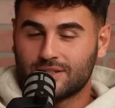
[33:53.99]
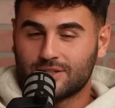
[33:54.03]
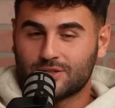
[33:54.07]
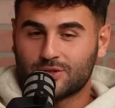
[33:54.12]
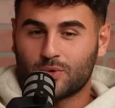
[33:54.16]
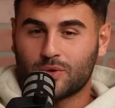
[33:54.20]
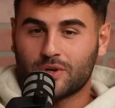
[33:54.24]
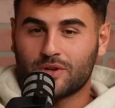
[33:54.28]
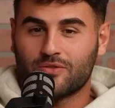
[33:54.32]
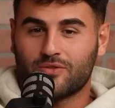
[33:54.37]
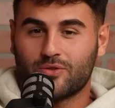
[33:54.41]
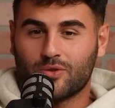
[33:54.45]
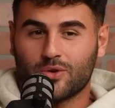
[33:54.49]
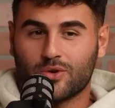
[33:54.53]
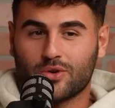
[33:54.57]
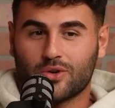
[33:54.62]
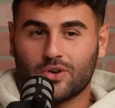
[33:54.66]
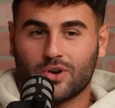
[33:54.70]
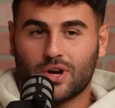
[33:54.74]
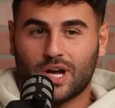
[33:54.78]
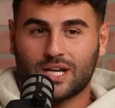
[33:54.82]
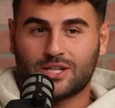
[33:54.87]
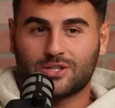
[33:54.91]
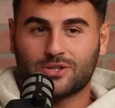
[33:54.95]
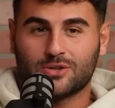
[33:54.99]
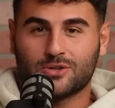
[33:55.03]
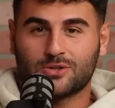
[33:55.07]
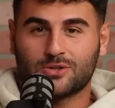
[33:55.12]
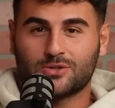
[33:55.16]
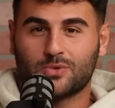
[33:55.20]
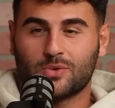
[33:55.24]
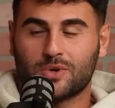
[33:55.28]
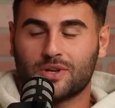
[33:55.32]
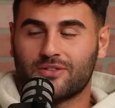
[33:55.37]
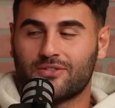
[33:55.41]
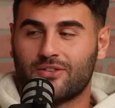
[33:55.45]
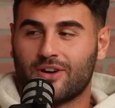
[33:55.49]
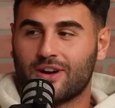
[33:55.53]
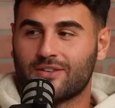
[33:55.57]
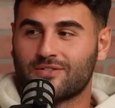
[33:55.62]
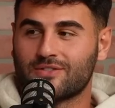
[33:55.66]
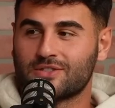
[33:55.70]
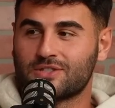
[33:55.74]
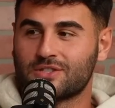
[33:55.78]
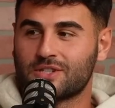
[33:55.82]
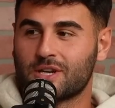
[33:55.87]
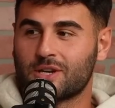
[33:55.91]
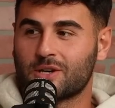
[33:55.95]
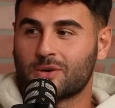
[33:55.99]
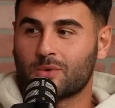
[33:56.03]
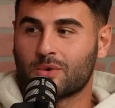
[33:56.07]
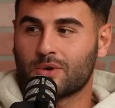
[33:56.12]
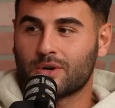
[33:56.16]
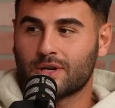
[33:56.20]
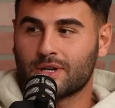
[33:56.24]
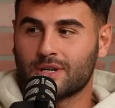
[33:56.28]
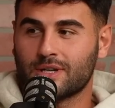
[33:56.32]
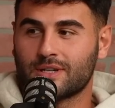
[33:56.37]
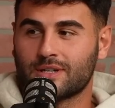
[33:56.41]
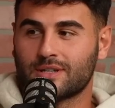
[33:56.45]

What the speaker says: 24. I turned 25 in January.